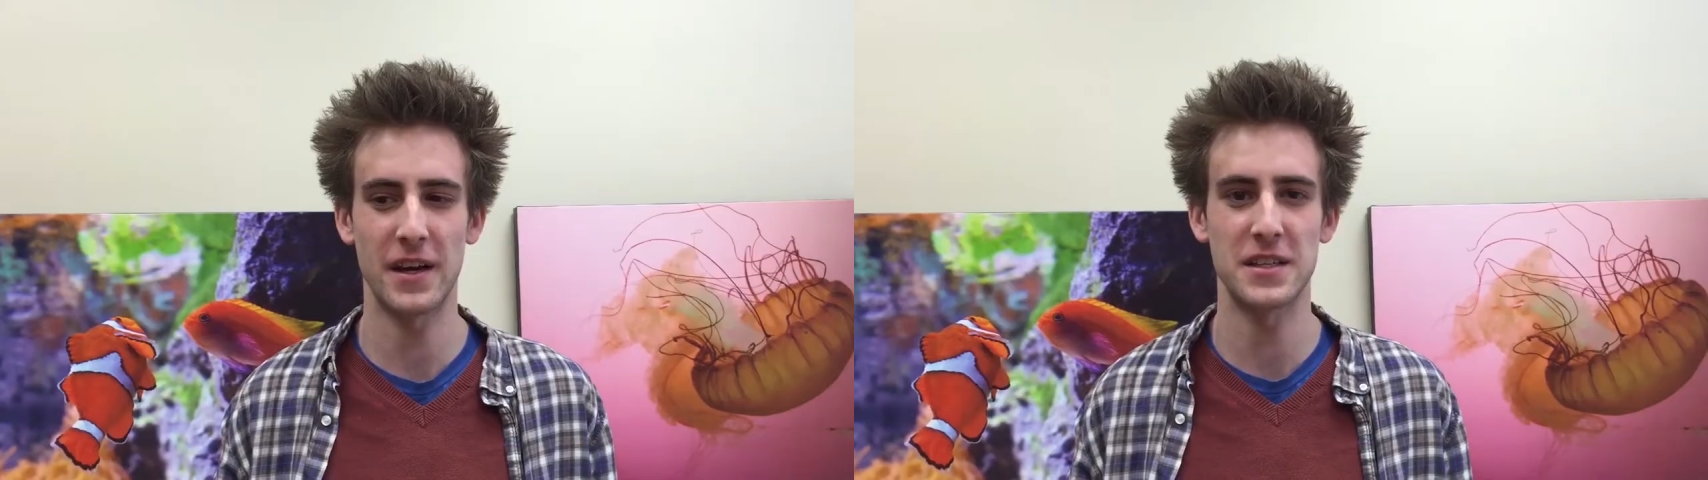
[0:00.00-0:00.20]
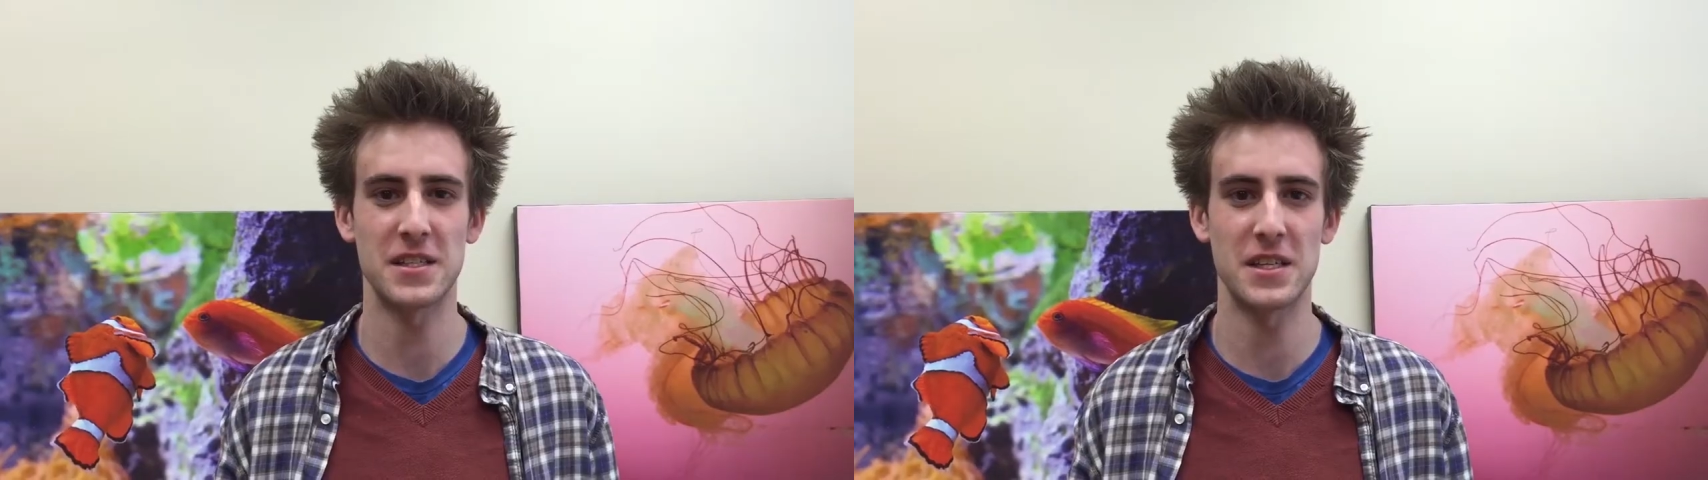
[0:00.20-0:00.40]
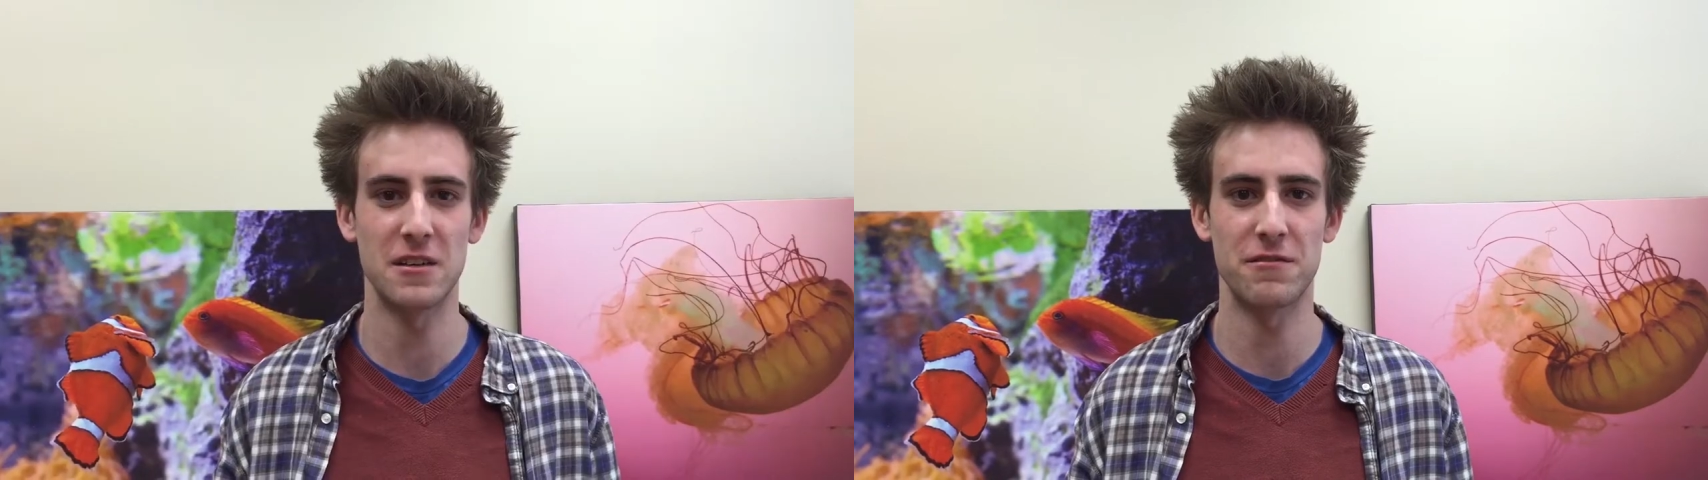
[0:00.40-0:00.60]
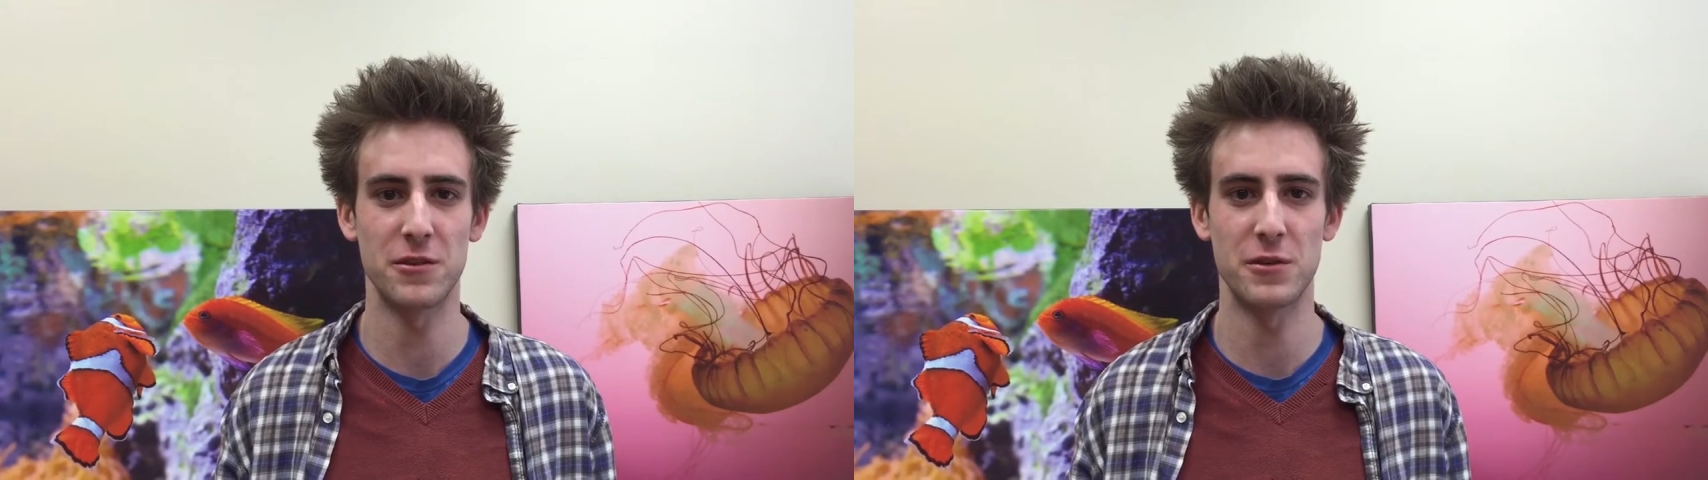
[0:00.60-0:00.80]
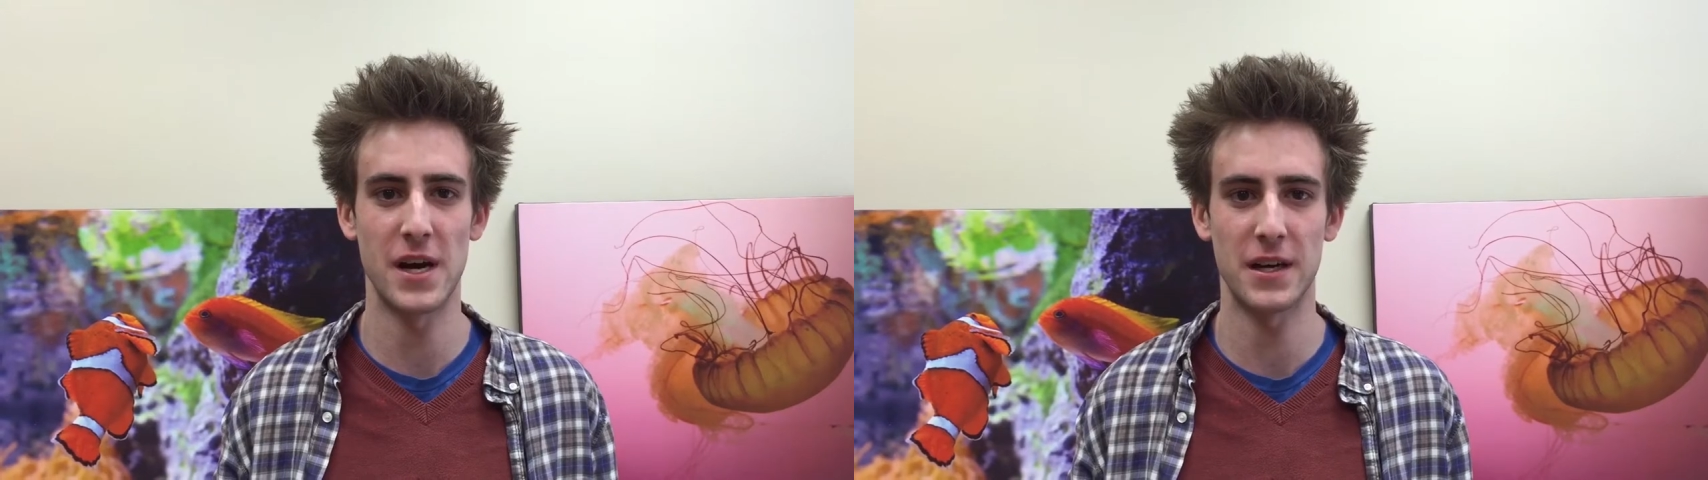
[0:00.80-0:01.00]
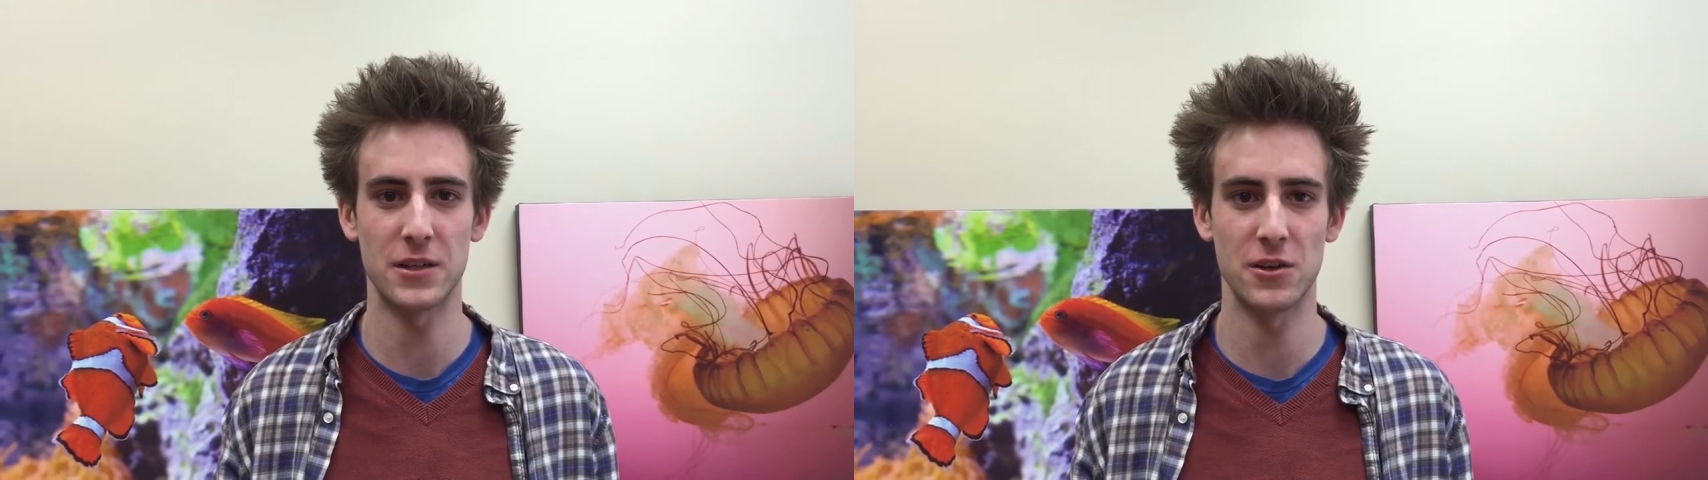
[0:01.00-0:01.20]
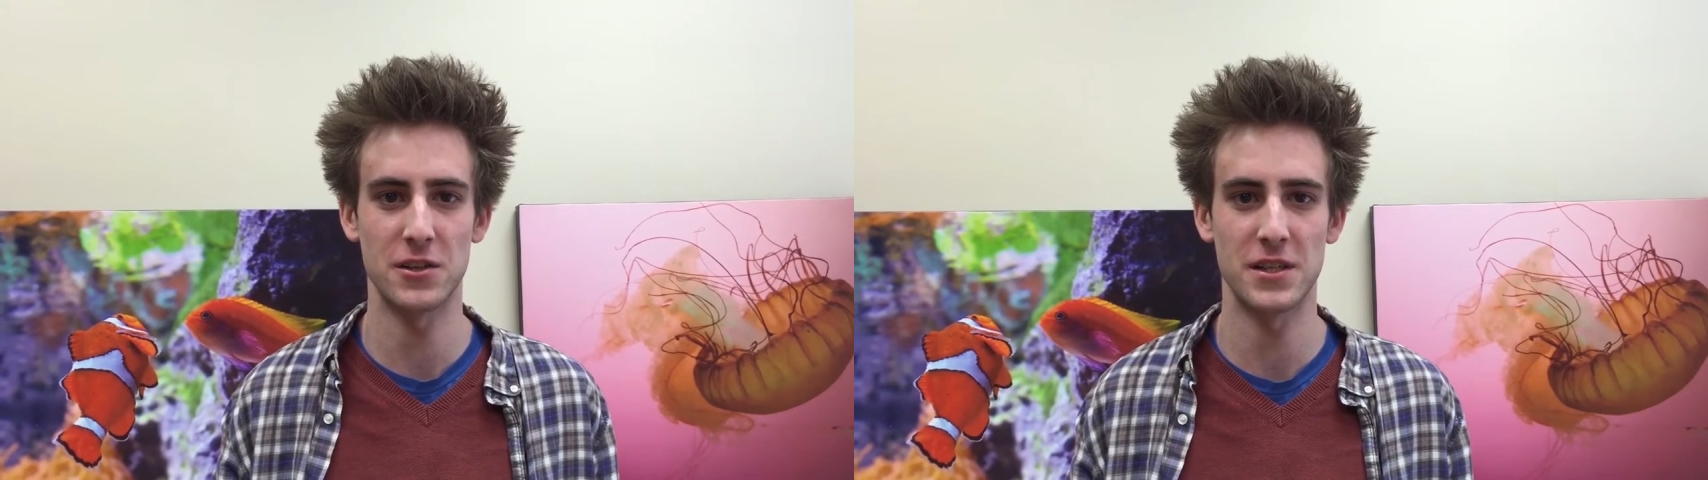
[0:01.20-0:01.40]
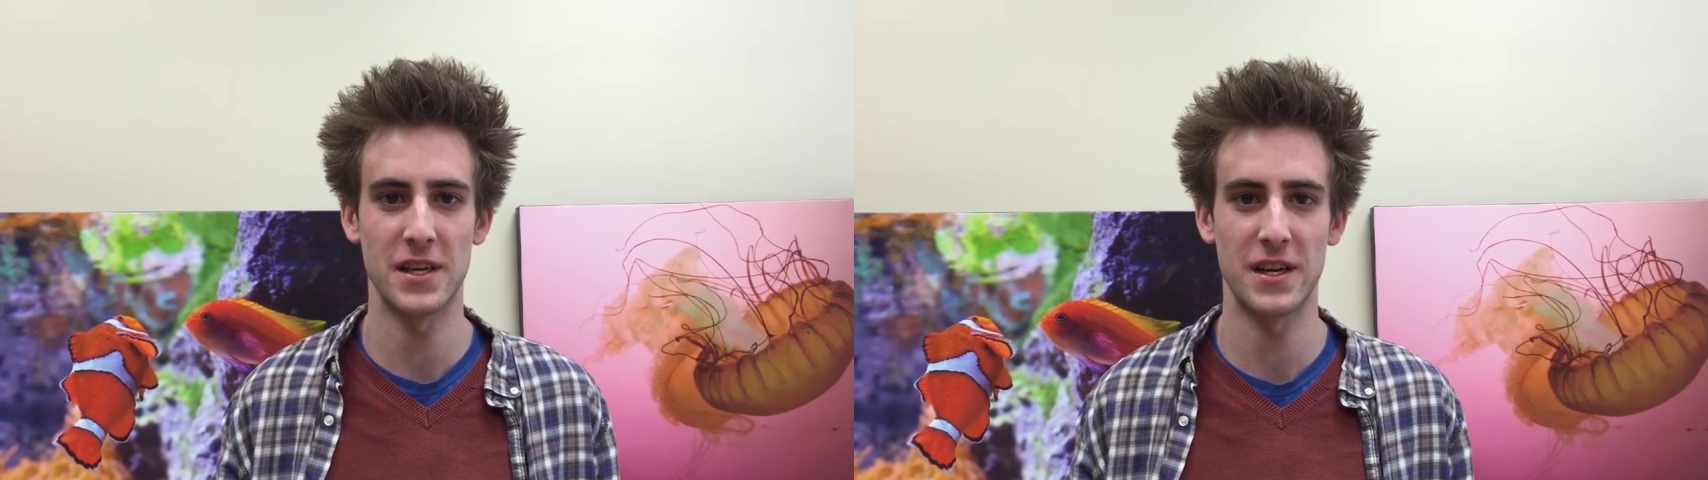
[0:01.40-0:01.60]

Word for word: I'd seen a few doctors and